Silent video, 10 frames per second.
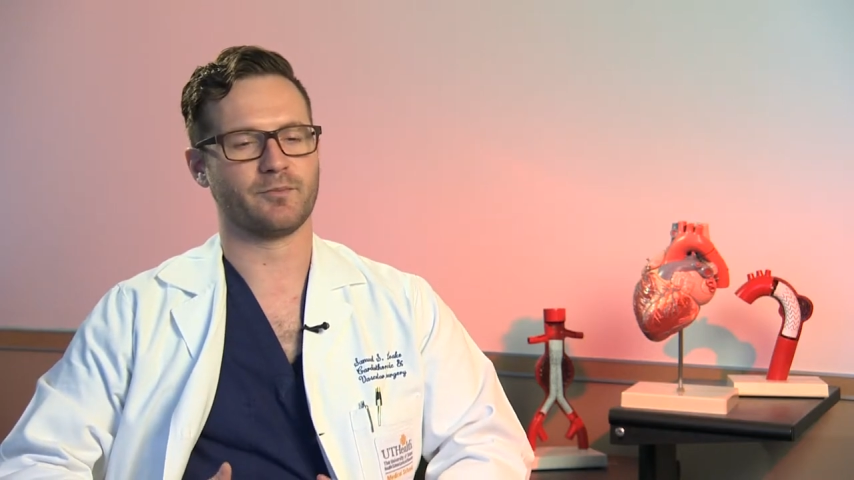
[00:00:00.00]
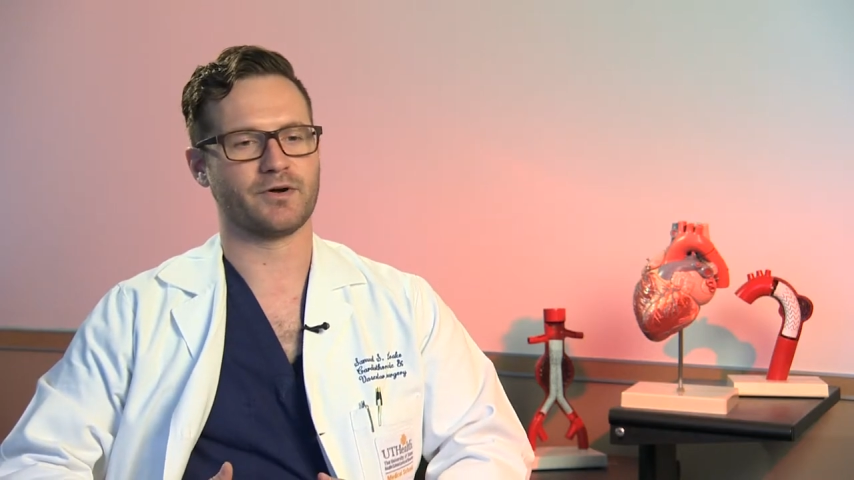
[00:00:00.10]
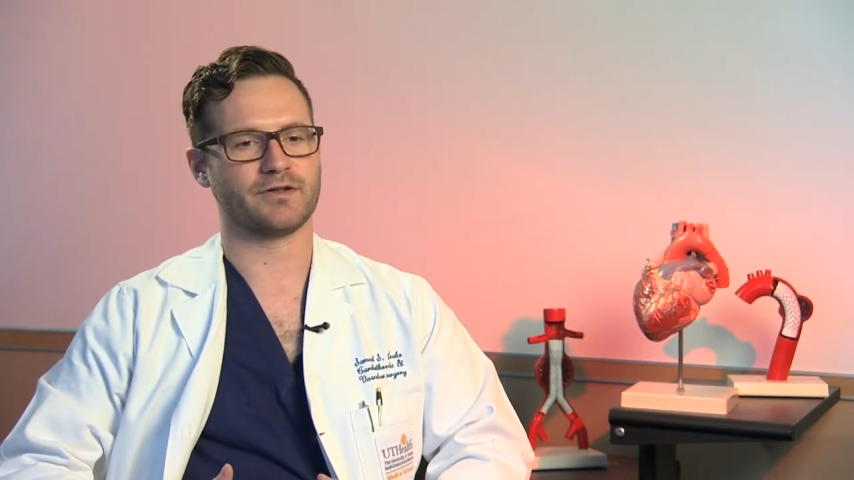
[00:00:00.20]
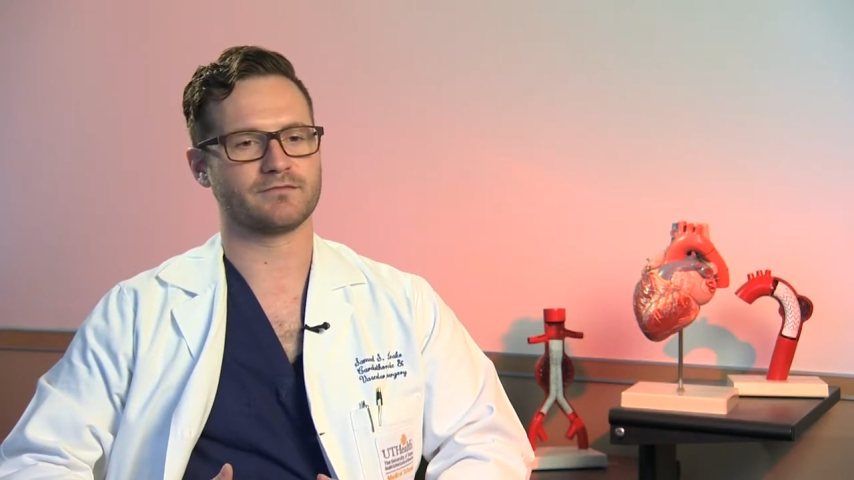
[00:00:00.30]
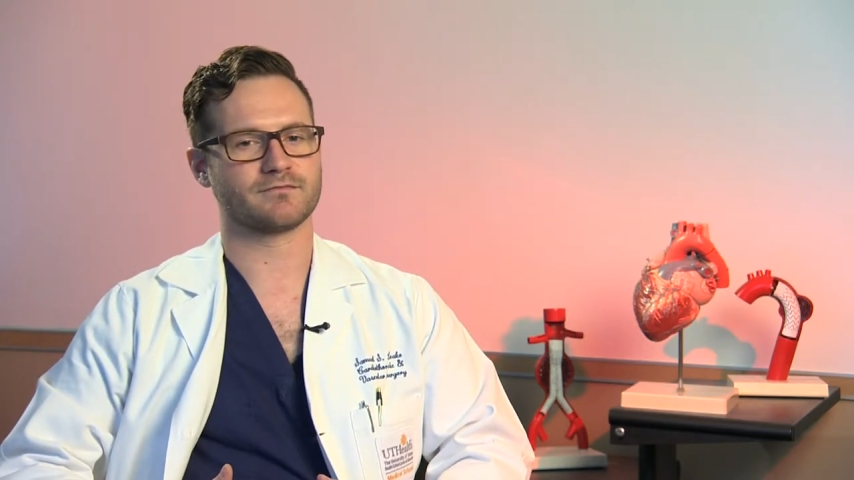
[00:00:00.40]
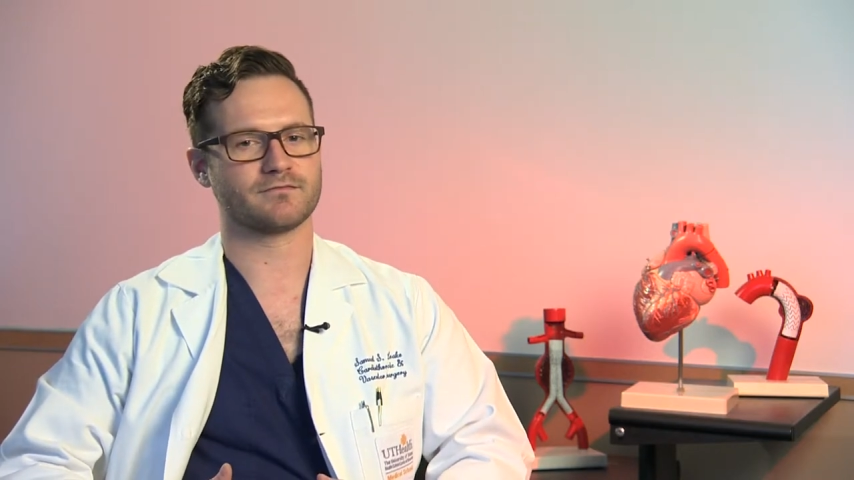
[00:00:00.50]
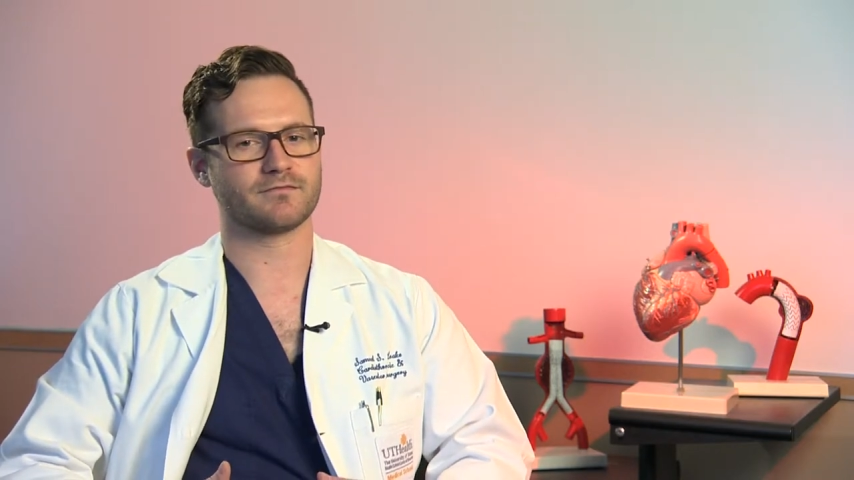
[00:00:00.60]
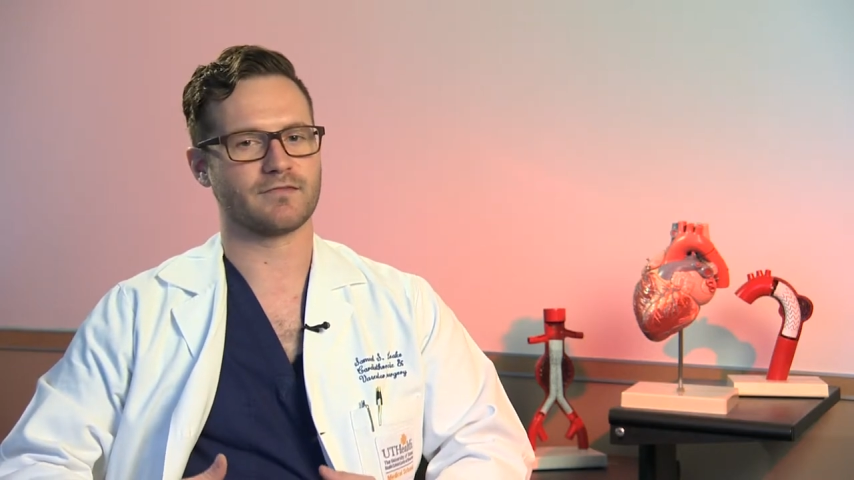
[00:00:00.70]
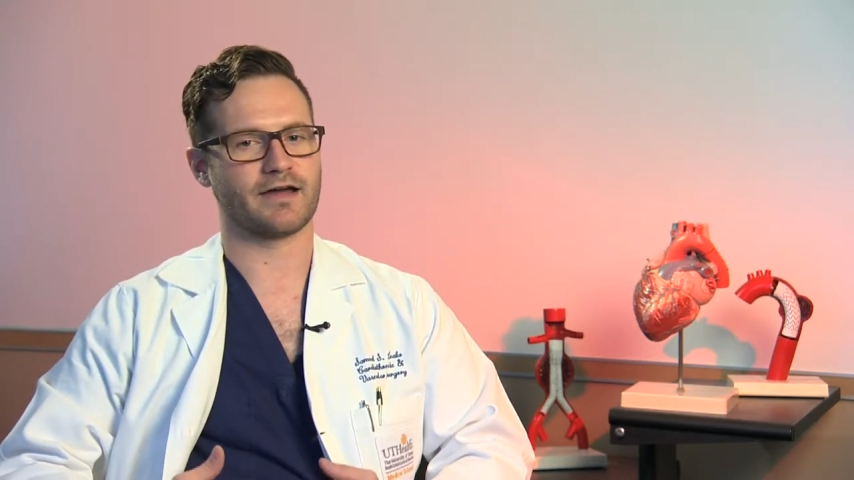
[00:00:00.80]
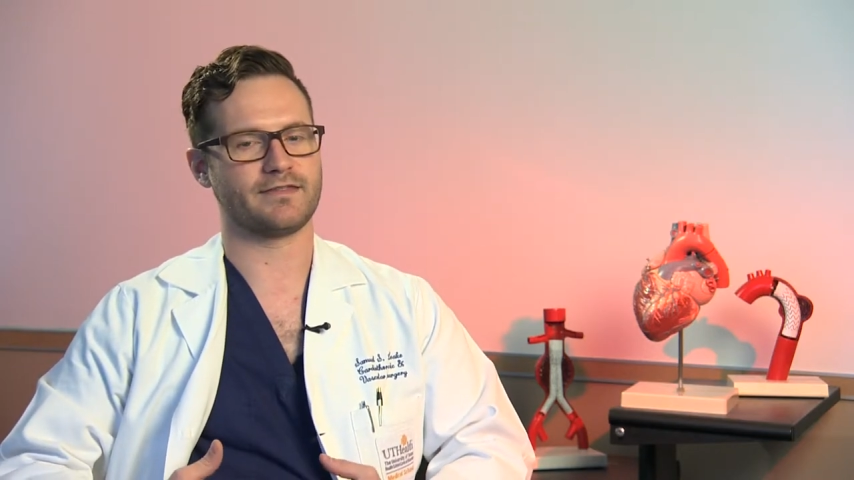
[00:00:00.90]
but
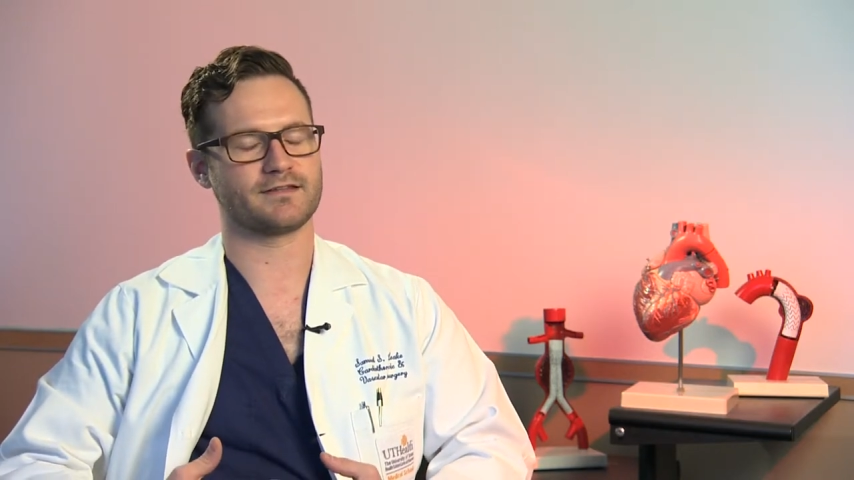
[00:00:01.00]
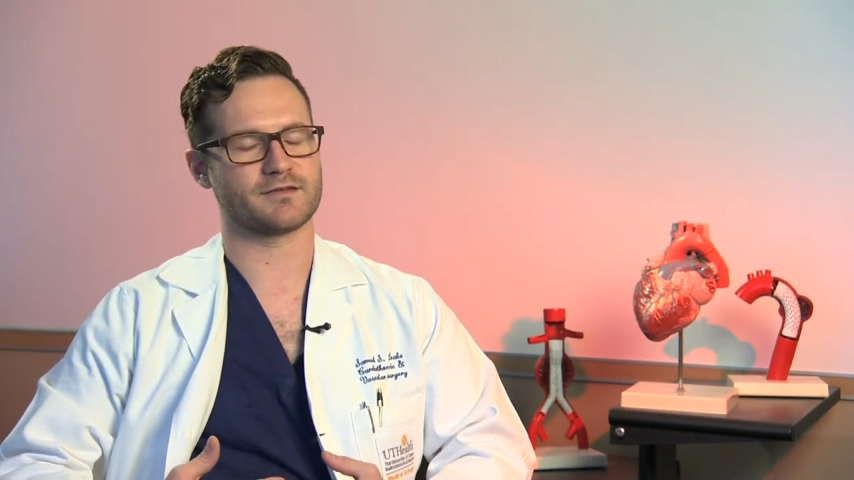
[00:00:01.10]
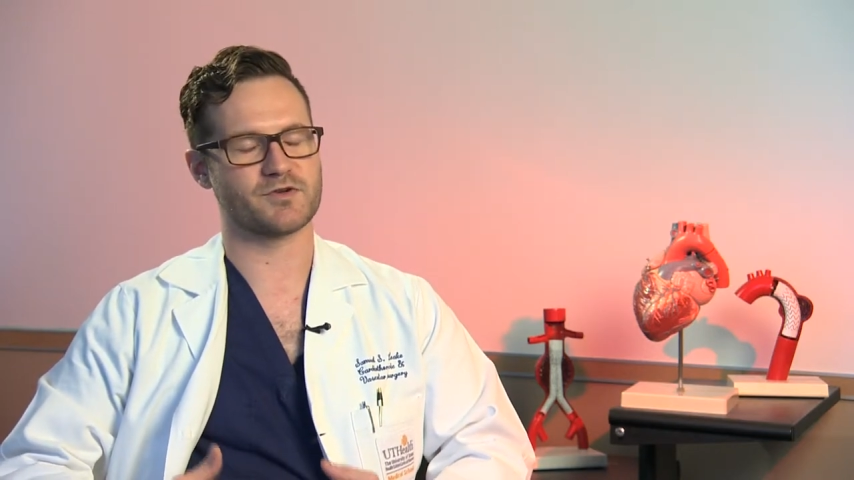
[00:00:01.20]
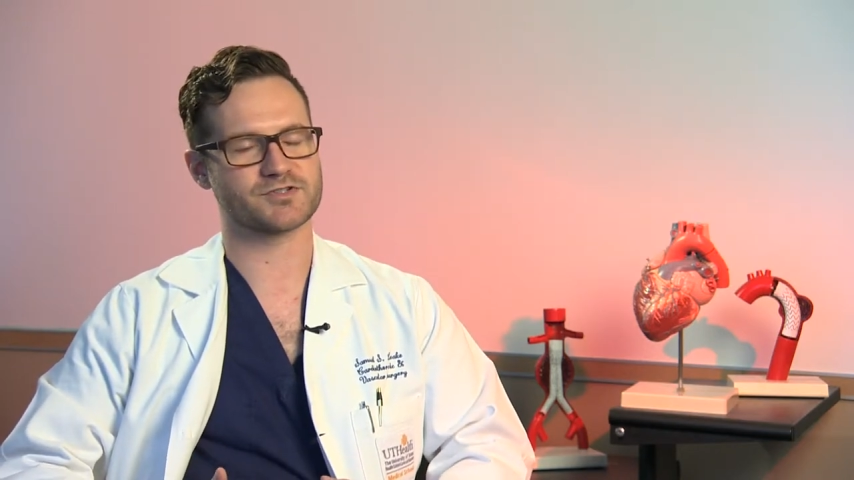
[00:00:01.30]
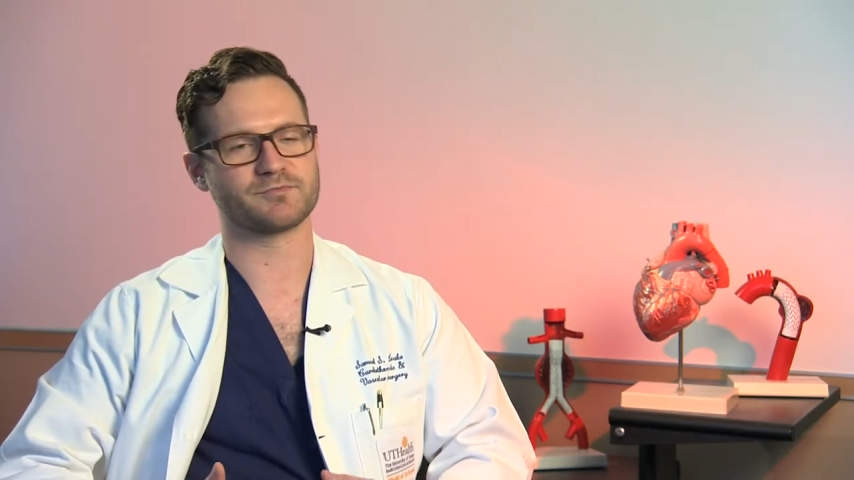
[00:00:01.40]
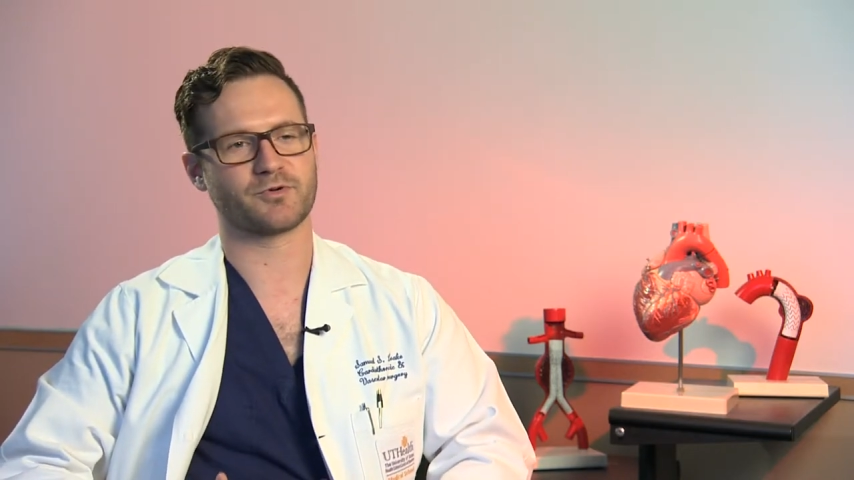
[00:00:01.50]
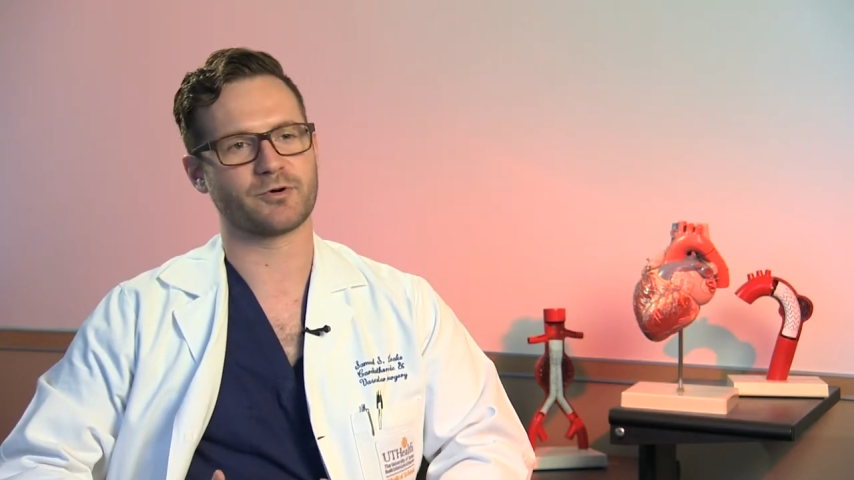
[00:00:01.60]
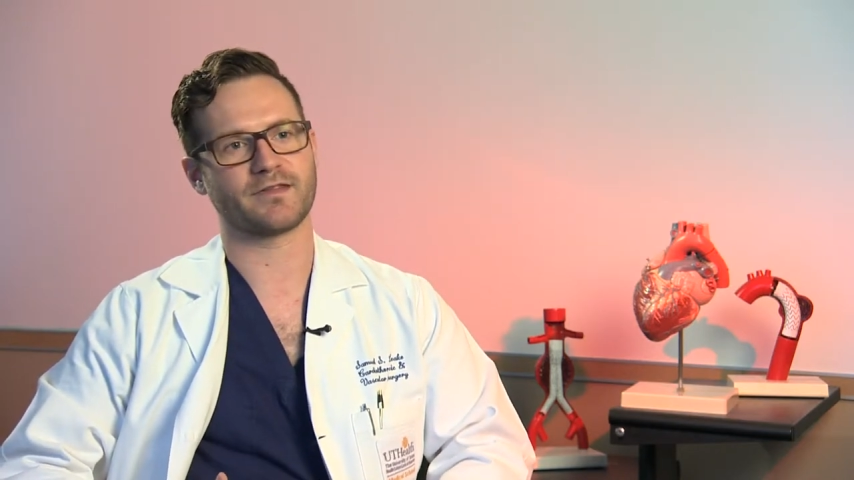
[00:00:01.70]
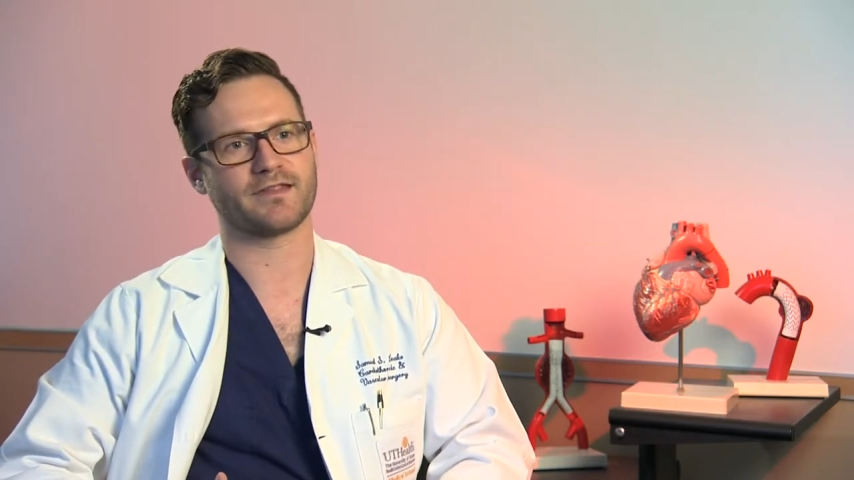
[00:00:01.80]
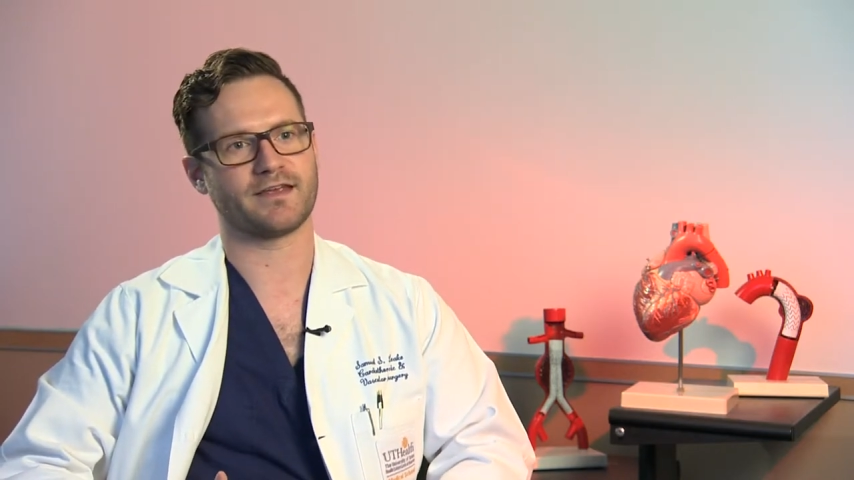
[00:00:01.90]
I think the most
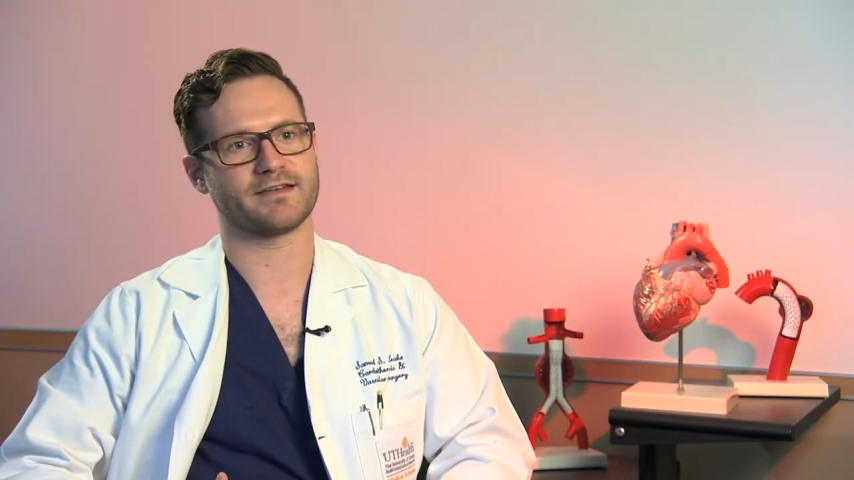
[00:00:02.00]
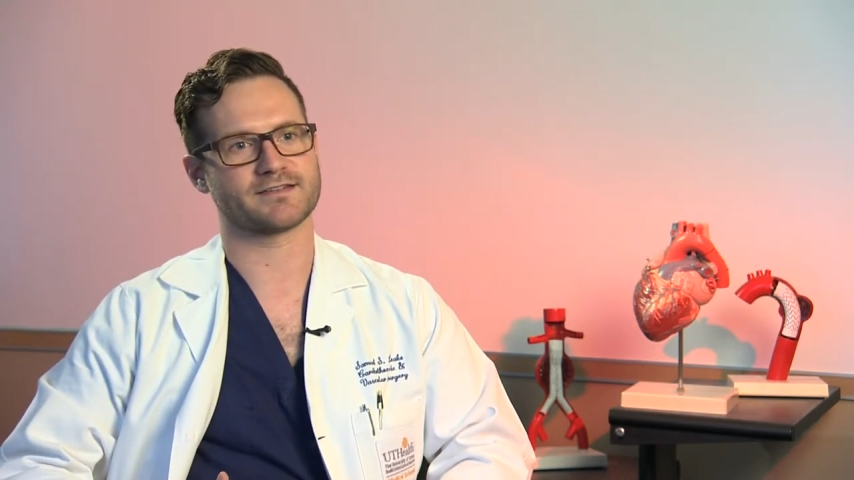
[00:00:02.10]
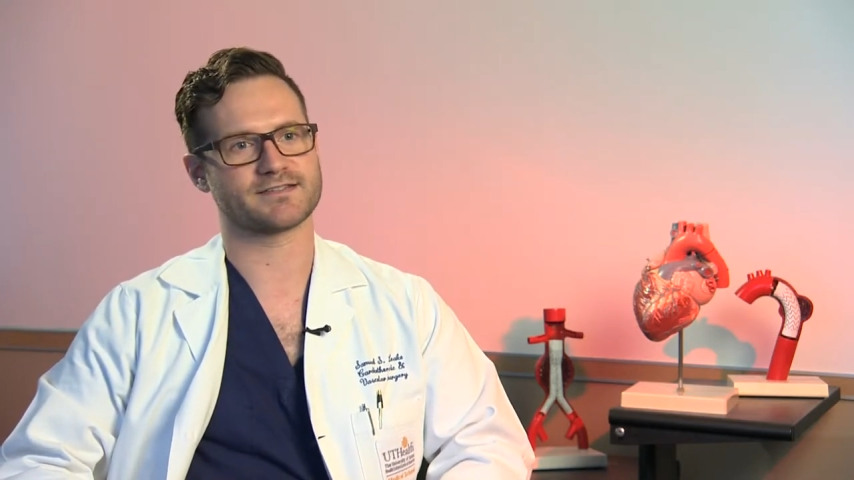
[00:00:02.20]
important thing is